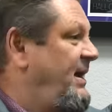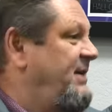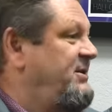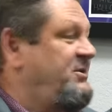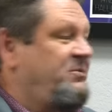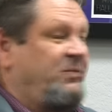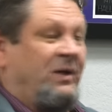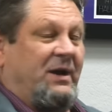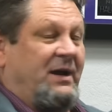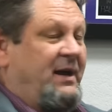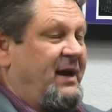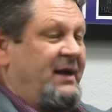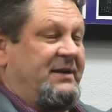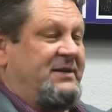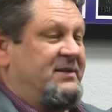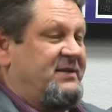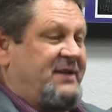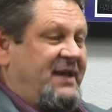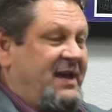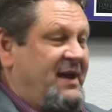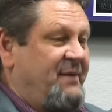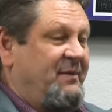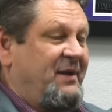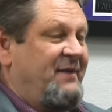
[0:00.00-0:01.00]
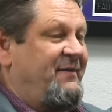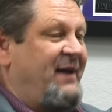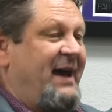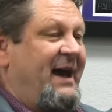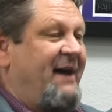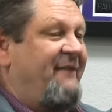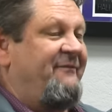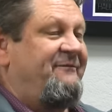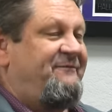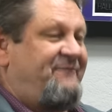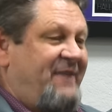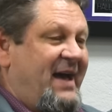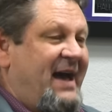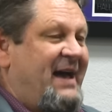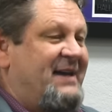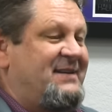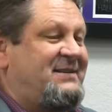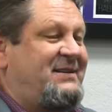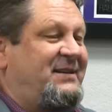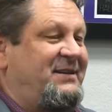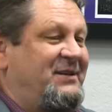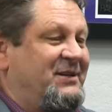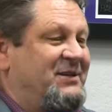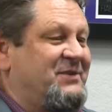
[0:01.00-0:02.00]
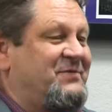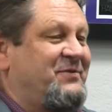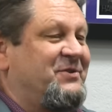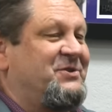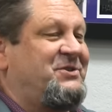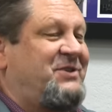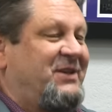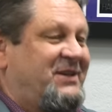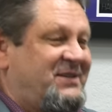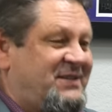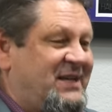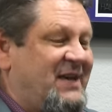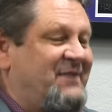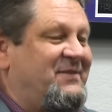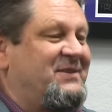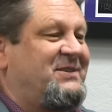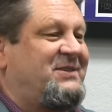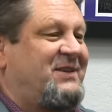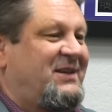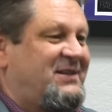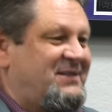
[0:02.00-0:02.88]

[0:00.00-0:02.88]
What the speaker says: I just can't believe how fast he is for 6'7",